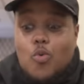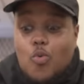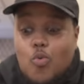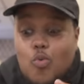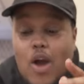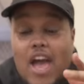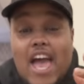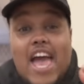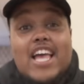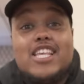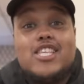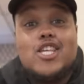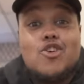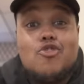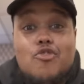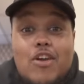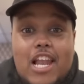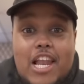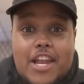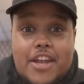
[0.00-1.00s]
Where's the
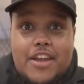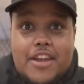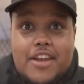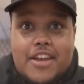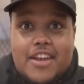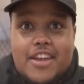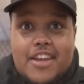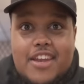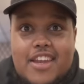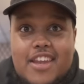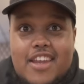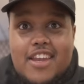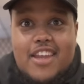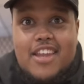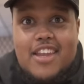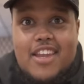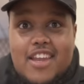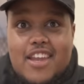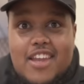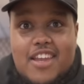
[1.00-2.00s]
grilling? You've been
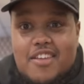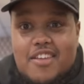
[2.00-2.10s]
clickbait, sorry.